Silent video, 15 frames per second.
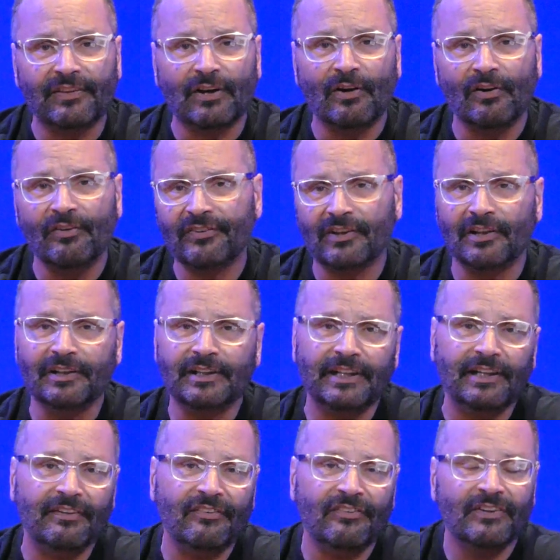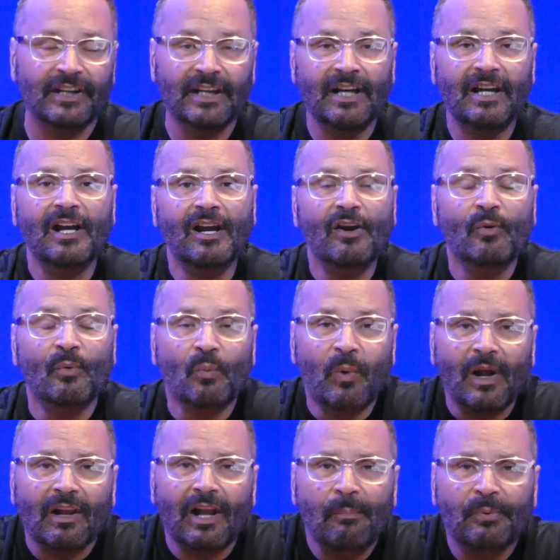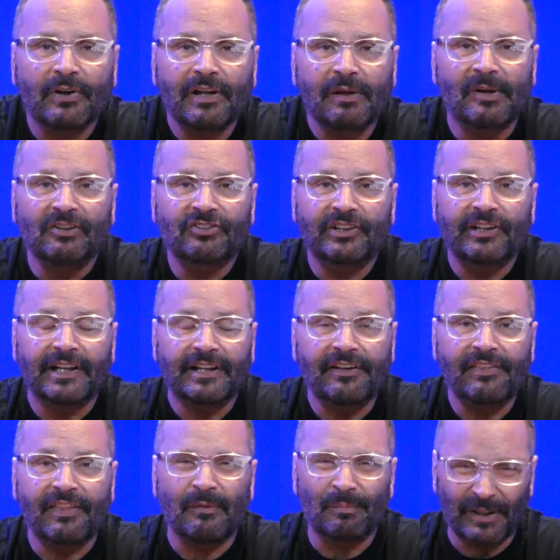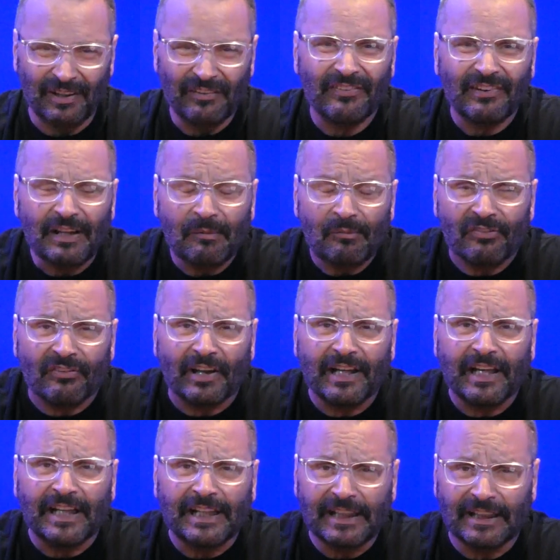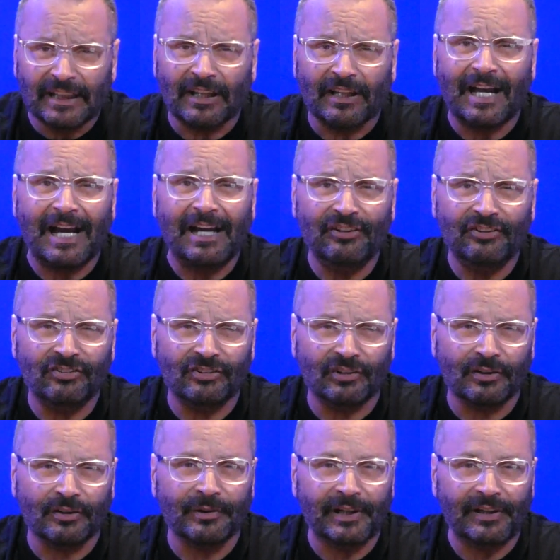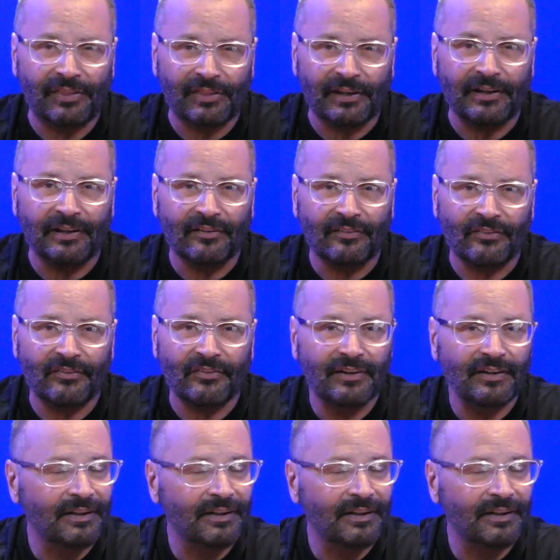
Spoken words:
those. Cookies. Well, I'll pretty much eat anything. But it seems like I eat a lot of sugary things.